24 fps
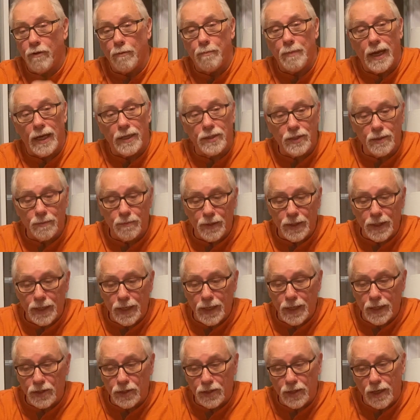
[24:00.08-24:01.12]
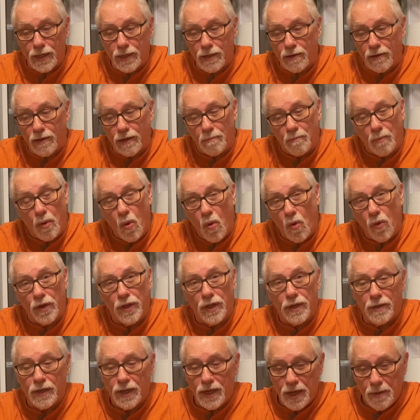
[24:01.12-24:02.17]
about some things that are
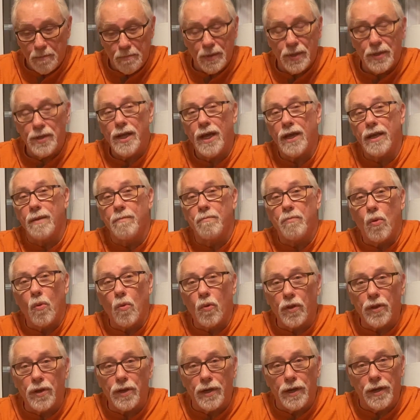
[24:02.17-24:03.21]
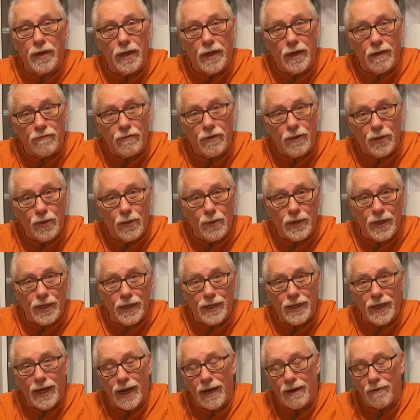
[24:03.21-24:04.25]
important, but not important enough to do an
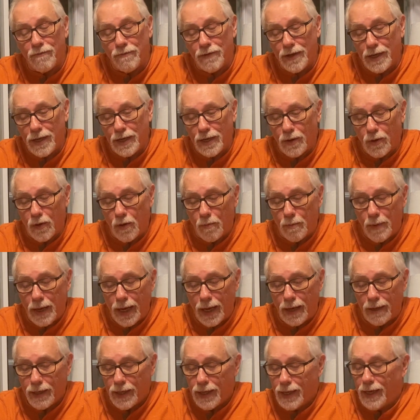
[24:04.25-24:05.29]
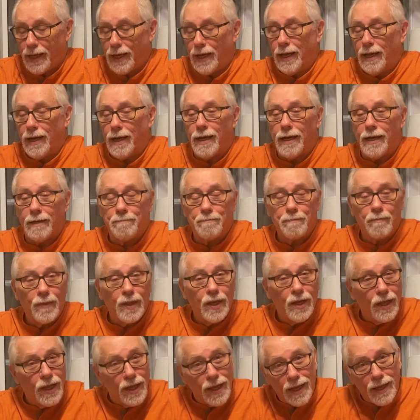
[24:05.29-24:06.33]
entire video about.
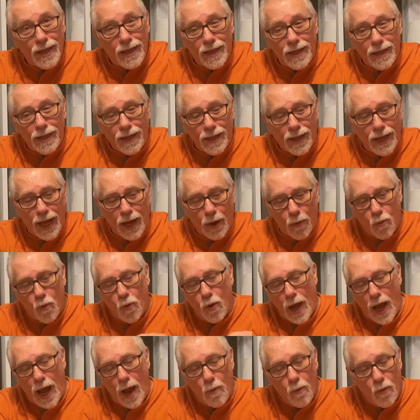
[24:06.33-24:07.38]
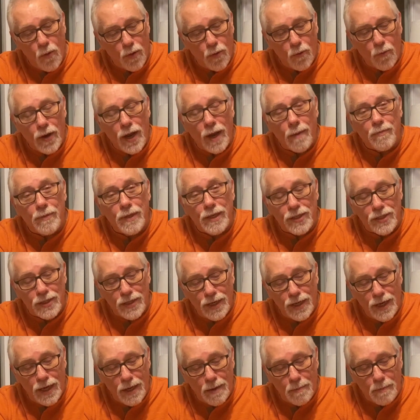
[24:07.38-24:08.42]
I want to wrap this
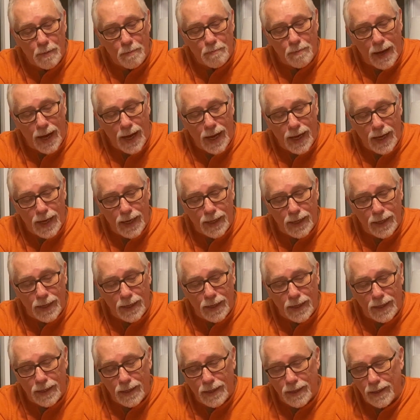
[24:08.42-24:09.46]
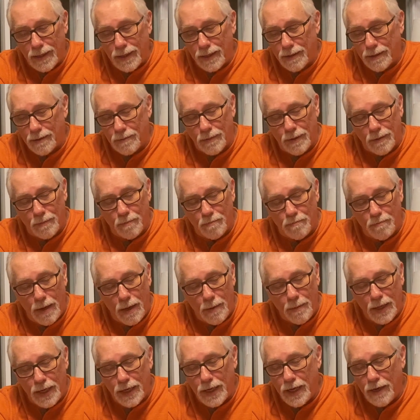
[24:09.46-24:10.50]
up by
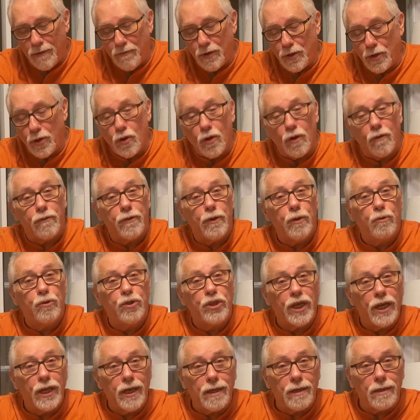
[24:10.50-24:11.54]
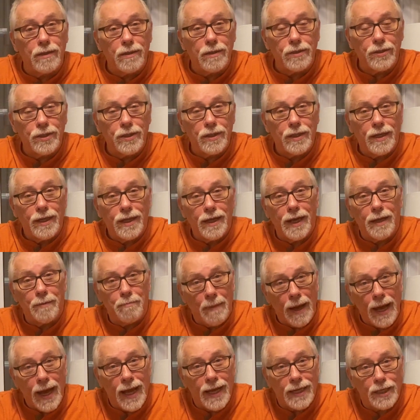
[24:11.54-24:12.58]
maybe giving you a few chuckles at
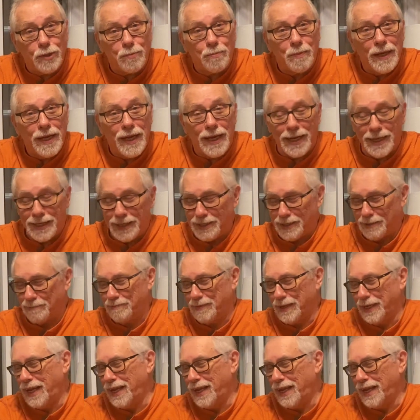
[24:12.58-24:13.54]
my expense.